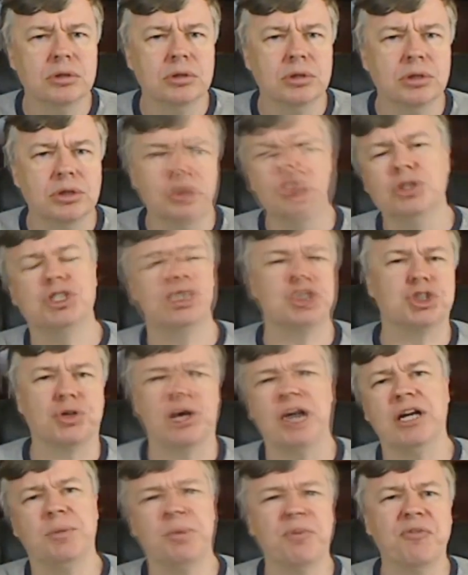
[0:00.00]
You're just
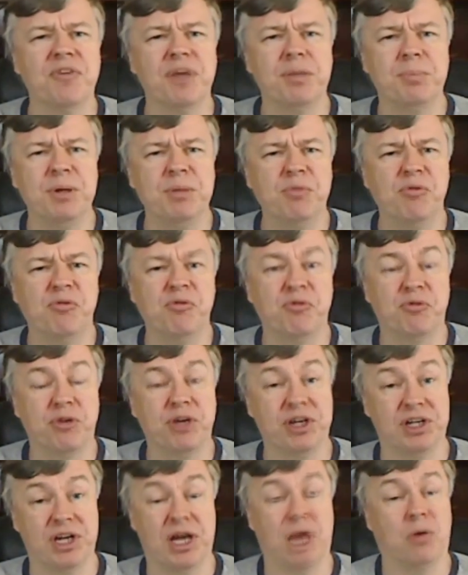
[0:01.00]
trying to prevent people from
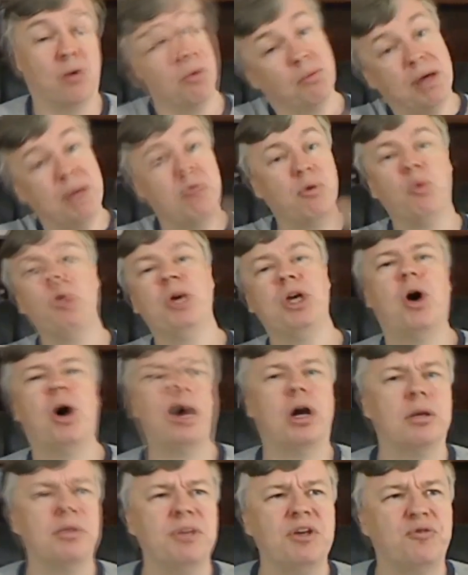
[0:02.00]
freaking out. Well, maybe we
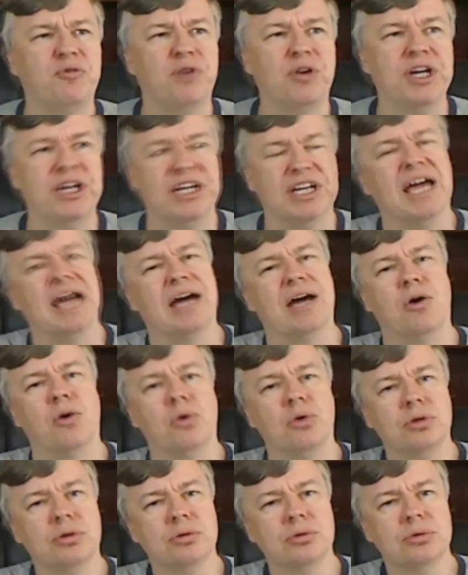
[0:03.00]
ought to be freaking out.
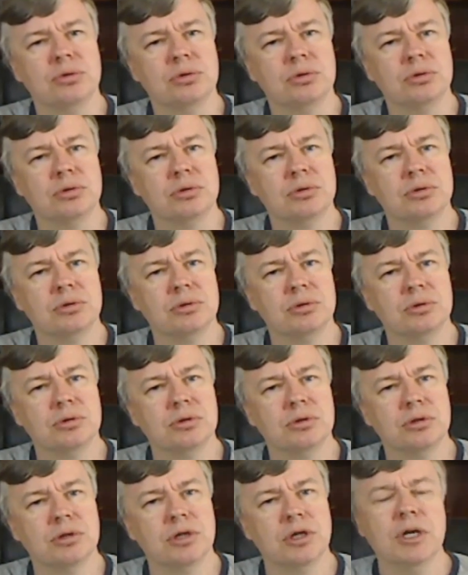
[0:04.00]

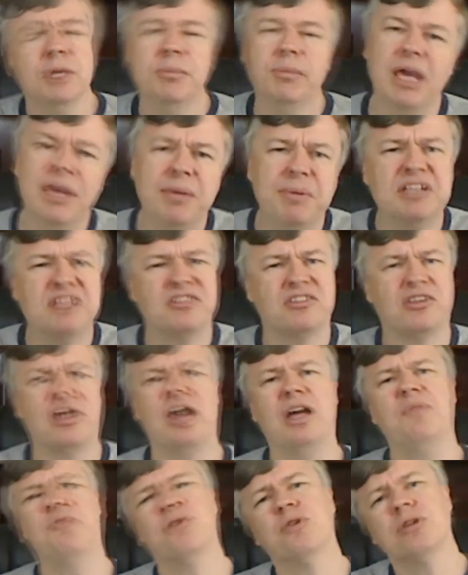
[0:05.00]
Maybe it's
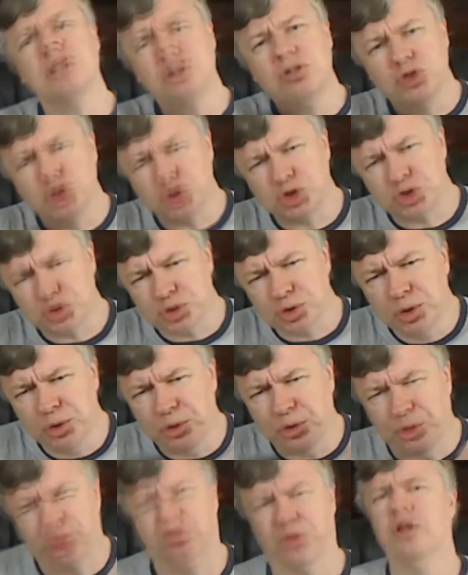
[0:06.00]
time for a little
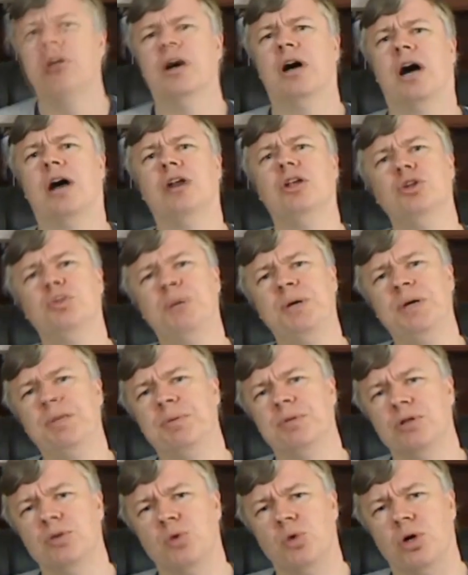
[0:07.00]
truth out of you
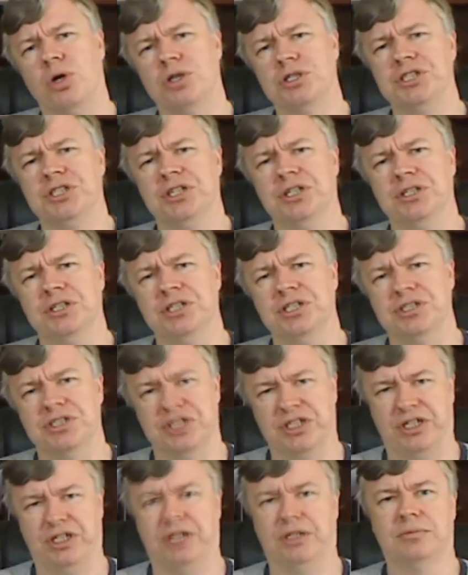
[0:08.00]
people in Washington,
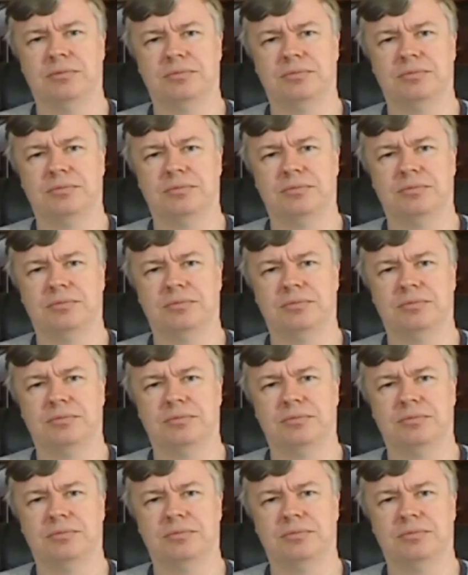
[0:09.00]
D.C.